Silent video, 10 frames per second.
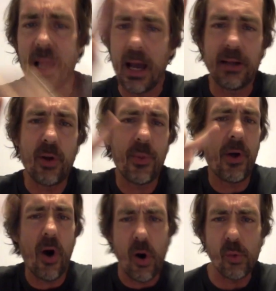I know the
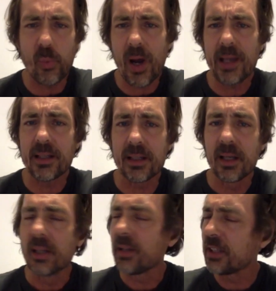alt-right
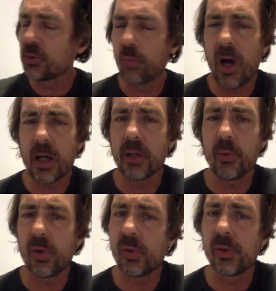likes rock and
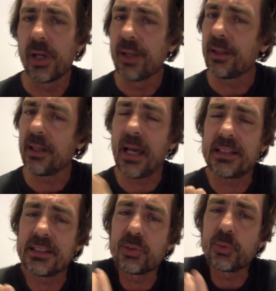roll that
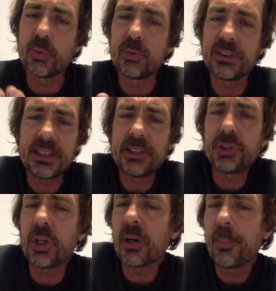has its roots in
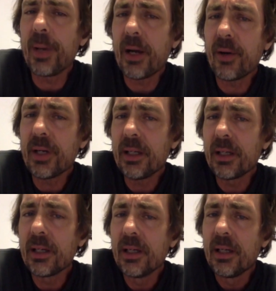Chuck
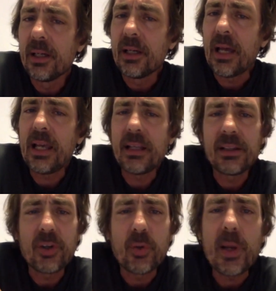Berry
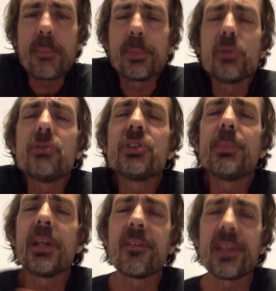and the great
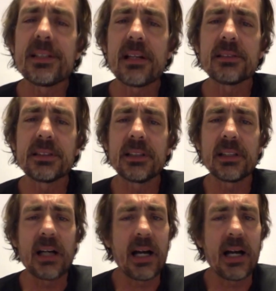bluesmen of the Delta.